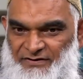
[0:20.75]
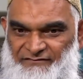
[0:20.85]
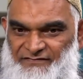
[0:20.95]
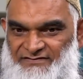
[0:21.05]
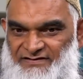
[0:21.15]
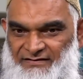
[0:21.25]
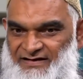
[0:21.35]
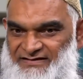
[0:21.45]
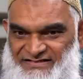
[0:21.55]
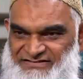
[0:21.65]
prophet
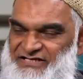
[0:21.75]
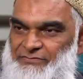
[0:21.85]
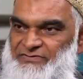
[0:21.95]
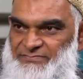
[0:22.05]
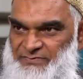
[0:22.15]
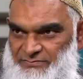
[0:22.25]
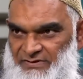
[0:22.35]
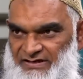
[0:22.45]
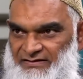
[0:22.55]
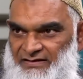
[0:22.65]
cannot distinguish
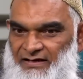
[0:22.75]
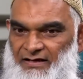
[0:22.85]
between